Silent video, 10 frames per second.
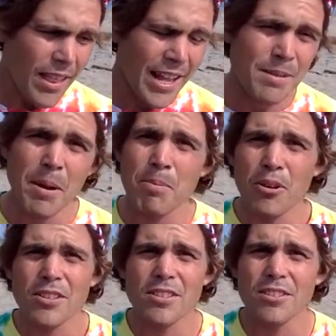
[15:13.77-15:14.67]
that's my
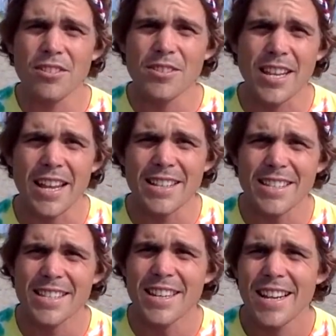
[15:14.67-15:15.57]
personal 2
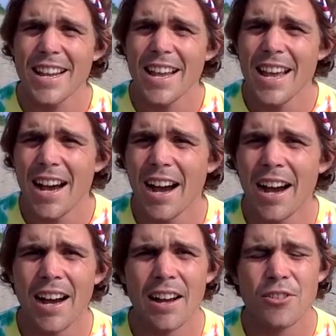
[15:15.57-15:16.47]
cents. Do
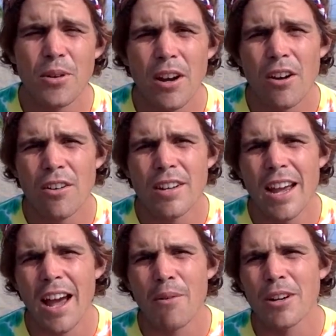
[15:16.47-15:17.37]
I earn?
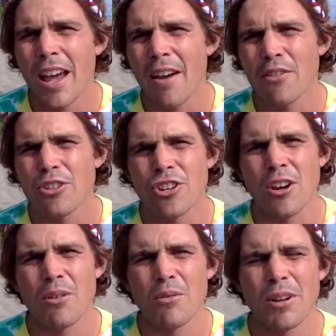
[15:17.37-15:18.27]
Yeah. Would I ever
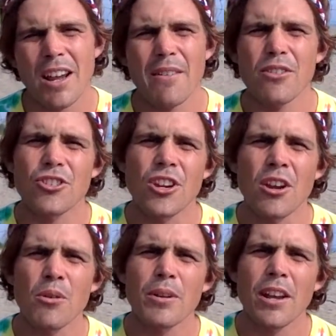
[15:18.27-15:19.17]
share what I
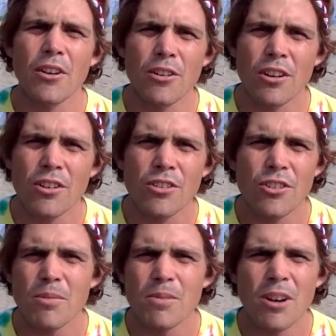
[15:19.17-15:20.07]
earn on
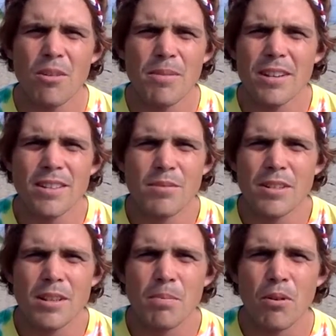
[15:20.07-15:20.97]
YouTube? No, because
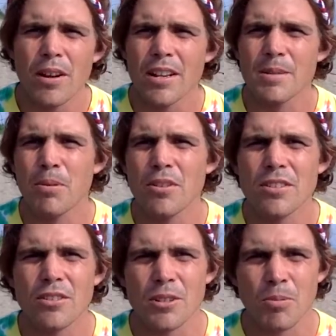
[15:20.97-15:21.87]
what's the point? It's
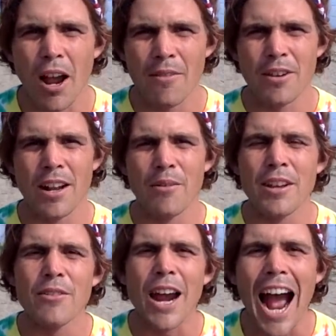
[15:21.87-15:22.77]
personal, it's private. I would
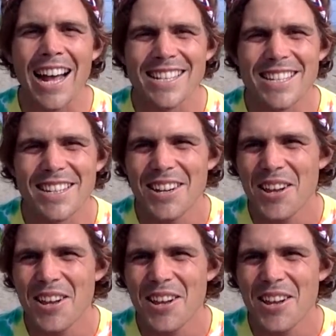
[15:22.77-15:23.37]
never ask